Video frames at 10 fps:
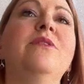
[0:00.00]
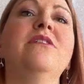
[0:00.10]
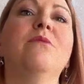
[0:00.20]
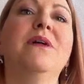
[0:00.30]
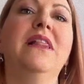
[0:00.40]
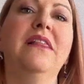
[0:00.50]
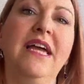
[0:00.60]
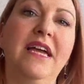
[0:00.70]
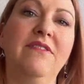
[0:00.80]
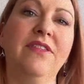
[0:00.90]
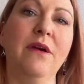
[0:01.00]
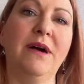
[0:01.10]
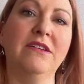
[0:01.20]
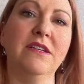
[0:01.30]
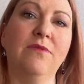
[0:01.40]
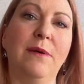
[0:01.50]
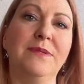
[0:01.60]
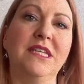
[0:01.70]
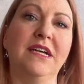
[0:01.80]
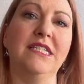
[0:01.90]
would not believe the amount of
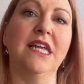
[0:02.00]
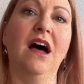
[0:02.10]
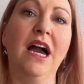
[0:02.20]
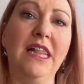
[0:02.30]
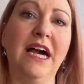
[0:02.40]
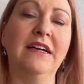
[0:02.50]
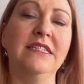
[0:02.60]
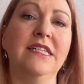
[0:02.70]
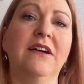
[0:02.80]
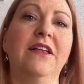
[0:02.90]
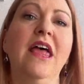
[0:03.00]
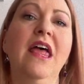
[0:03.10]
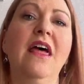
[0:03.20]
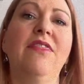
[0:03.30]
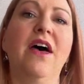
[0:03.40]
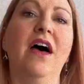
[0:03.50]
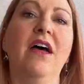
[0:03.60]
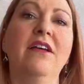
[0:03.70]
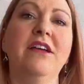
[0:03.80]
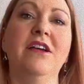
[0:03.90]
websites that I land on
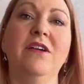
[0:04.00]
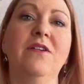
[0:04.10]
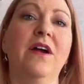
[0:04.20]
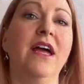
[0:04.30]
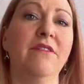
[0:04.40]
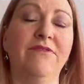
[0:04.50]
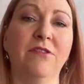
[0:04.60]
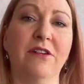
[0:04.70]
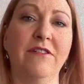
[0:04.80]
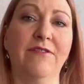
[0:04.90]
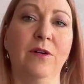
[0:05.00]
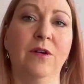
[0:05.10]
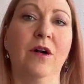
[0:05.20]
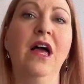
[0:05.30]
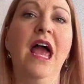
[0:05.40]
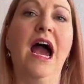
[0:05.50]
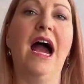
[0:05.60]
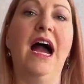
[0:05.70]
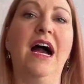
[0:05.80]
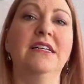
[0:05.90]
that you hit 404
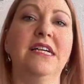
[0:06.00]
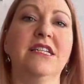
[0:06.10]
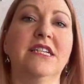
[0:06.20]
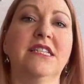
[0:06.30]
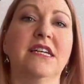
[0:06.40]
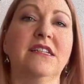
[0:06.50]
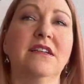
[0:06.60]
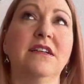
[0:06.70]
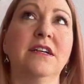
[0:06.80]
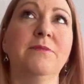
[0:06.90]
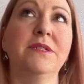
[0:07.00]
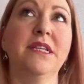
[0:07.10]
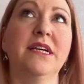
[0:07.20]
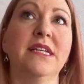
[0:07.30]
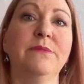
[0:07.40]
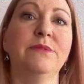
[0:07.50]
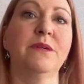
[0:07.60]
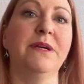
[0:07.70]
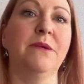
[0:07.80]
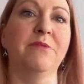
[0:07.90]
and it just says, oops, there seems to
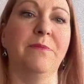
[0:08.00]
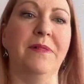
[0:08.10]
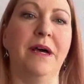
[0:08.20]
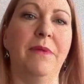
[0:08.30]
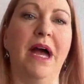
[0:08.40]
be a problem.